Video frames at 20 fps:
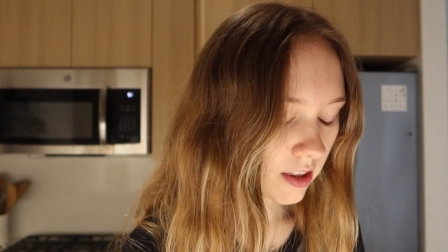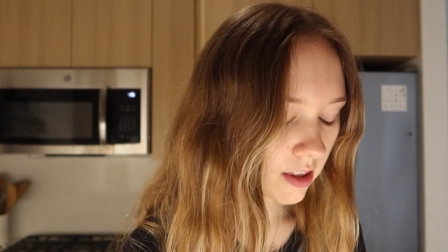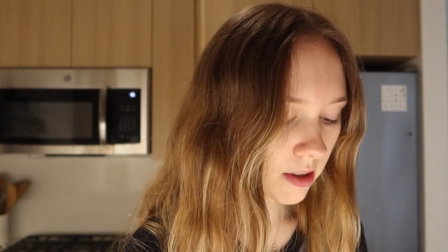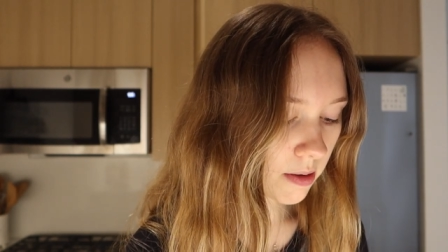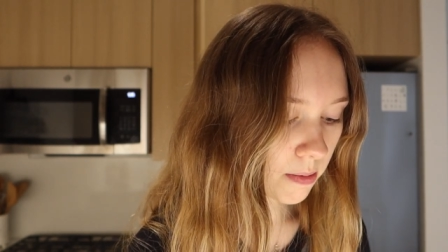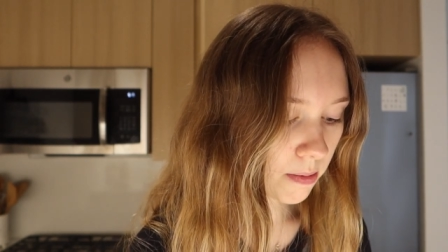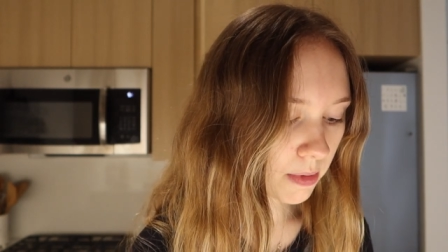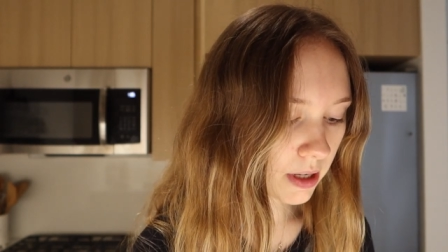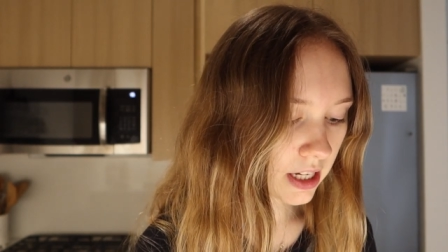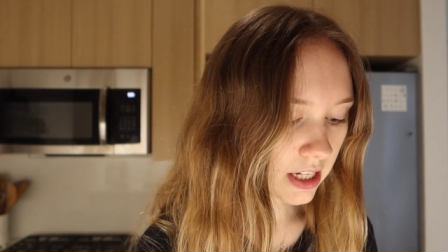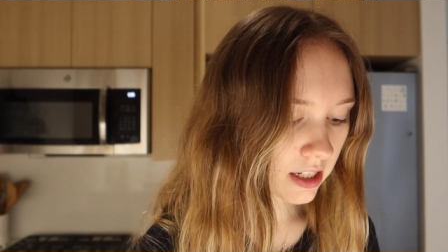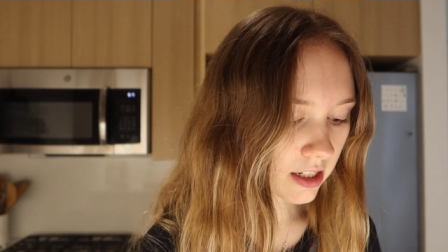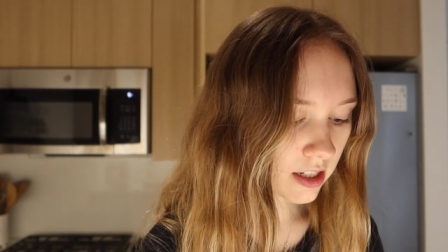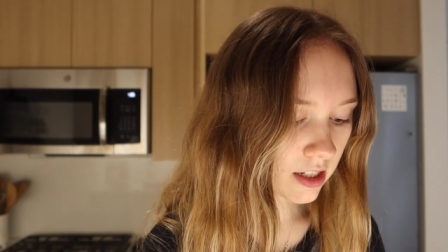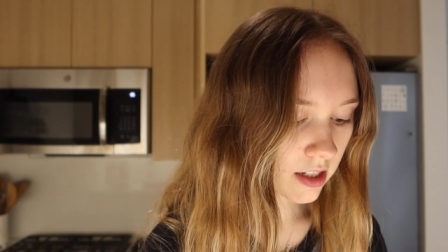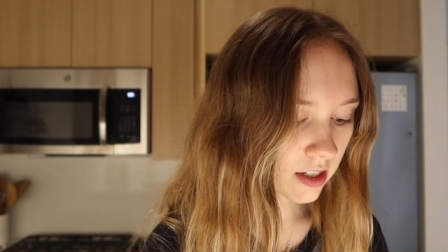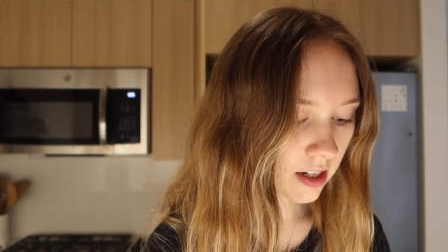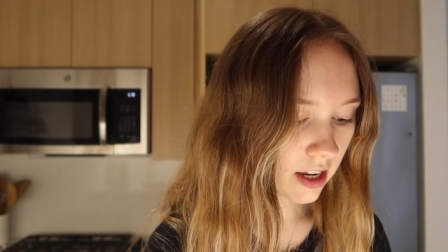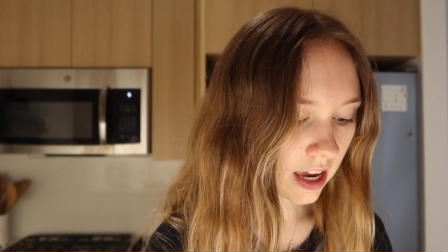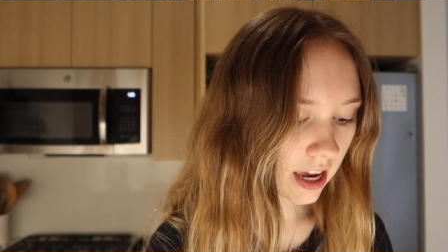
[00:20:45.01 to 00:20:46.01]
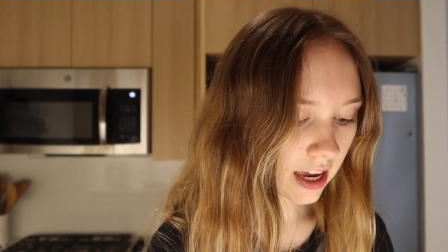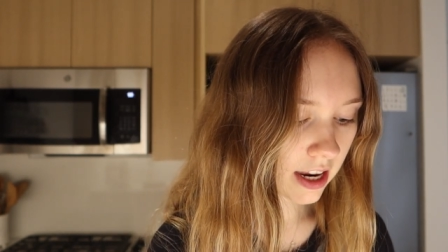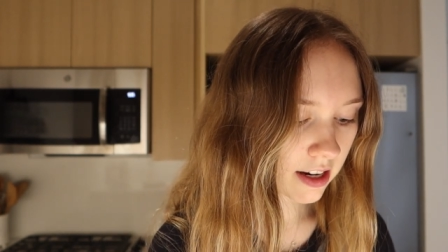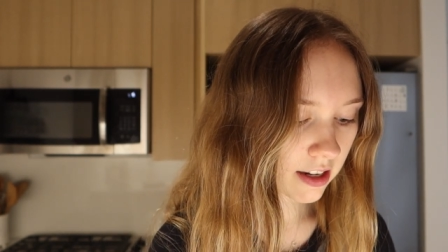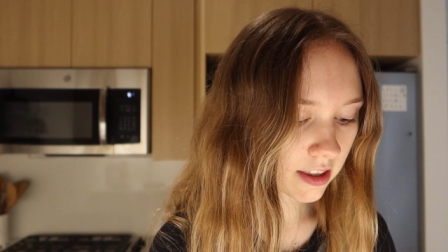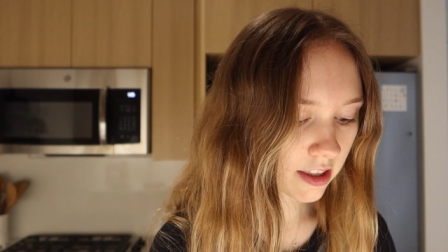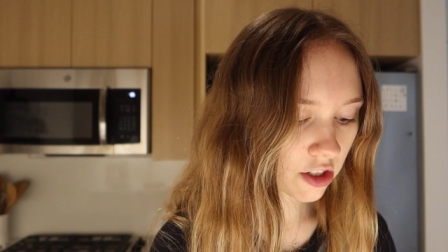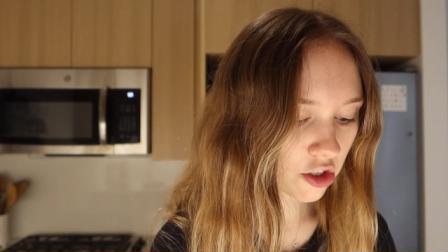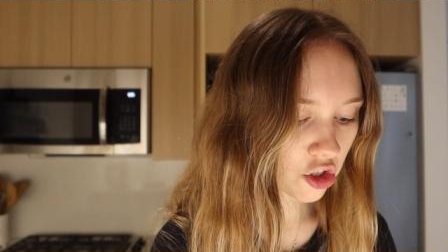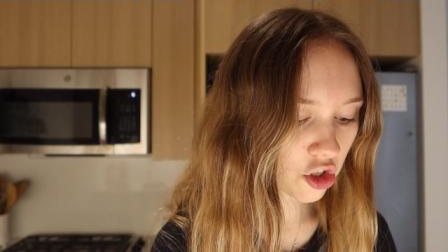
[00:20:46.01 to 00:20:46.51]
the meat
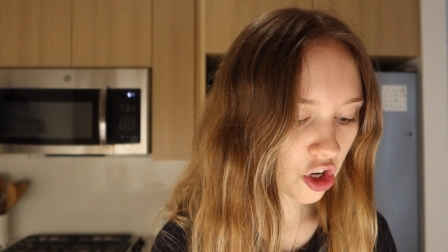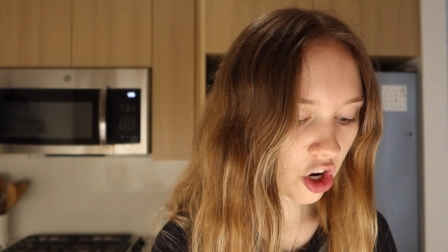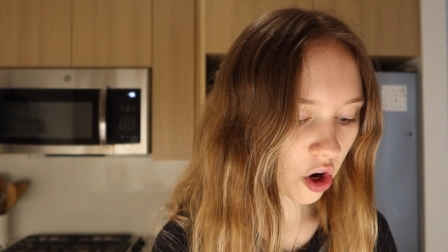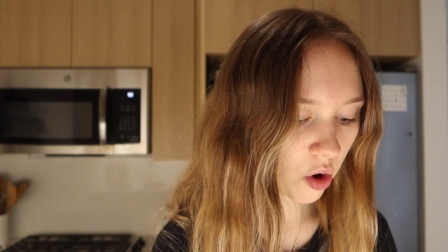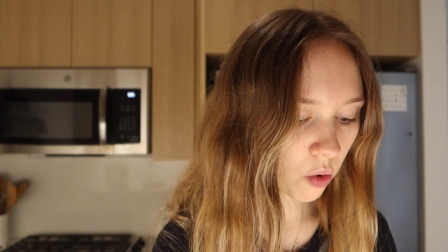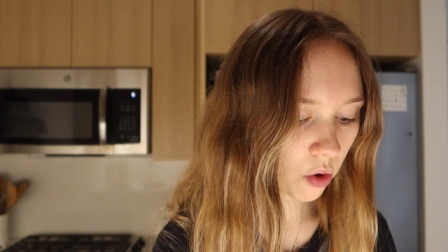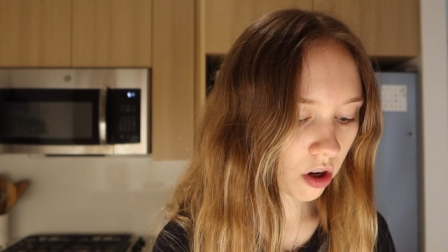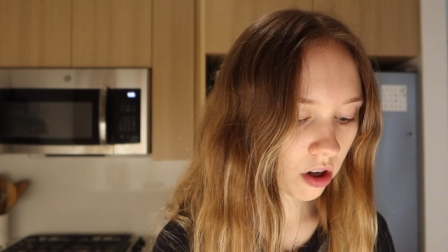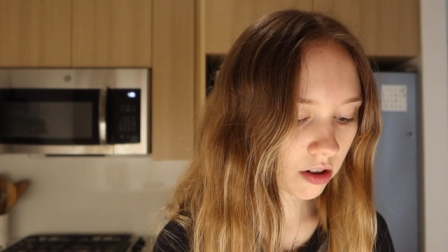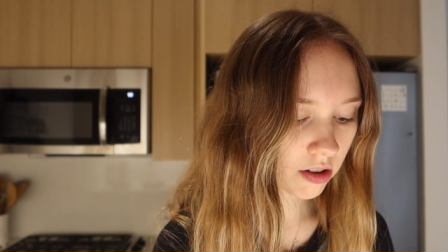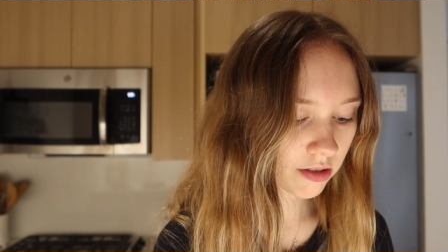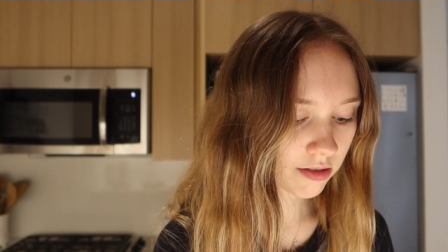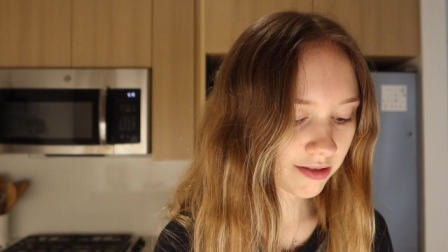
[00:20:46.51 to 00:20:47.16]
and the choke.